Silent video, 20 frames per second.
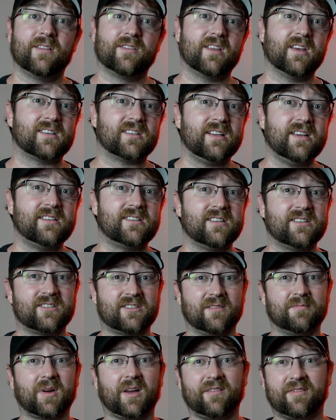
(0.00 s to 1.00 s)
This leads
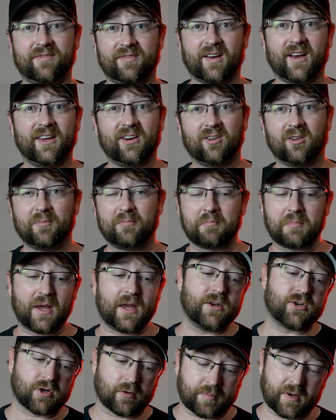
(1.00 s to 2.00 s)
into my final
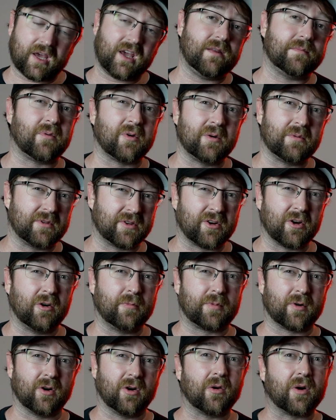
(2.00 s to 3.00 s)
major pain point with
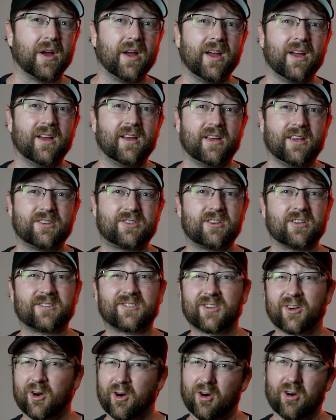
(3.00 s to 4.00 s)
GoPro, is just
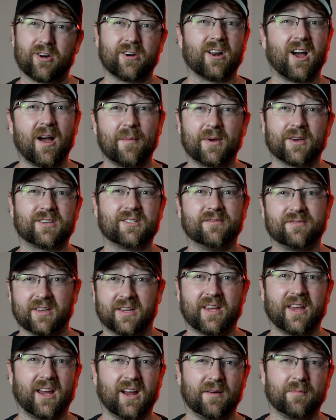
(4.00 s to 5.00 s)
the ergonomics of the
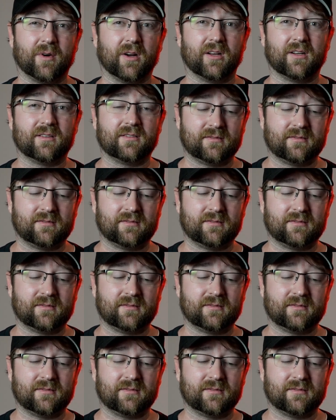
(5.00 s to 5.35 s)
camera.